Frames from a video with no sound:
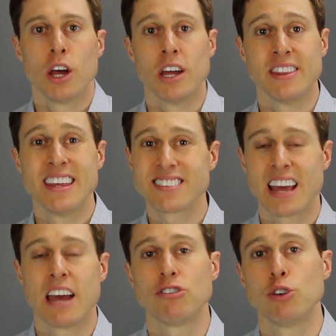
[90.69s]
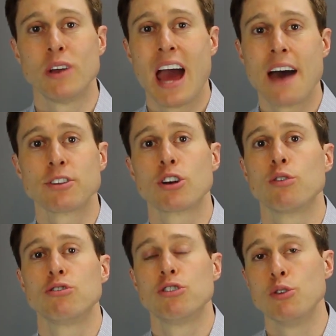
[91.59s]
In this case, you would have to
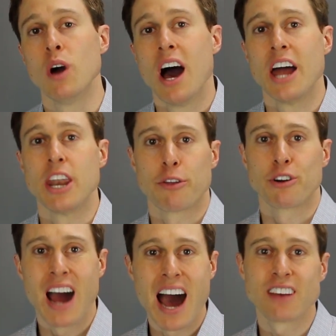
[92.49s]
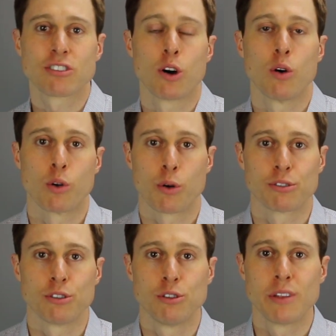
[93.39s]
go to another Costco in order
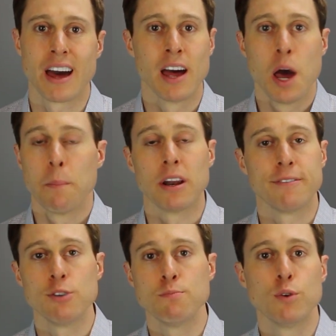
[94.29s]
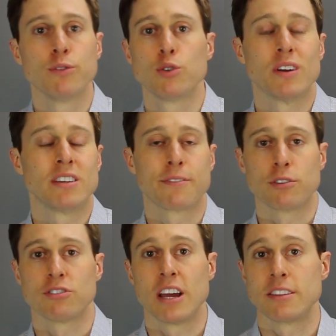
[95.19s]
to do that, but if you move to a
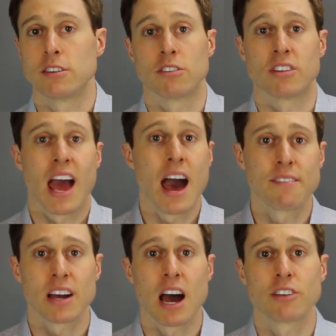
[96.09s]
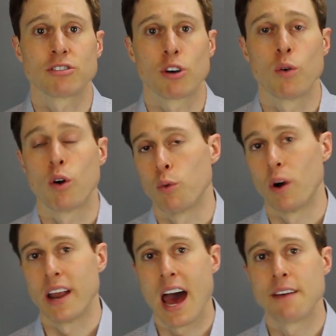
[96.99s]
different state that doesn't have a Costco or
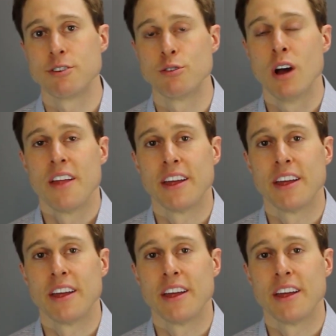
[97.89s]
what have you,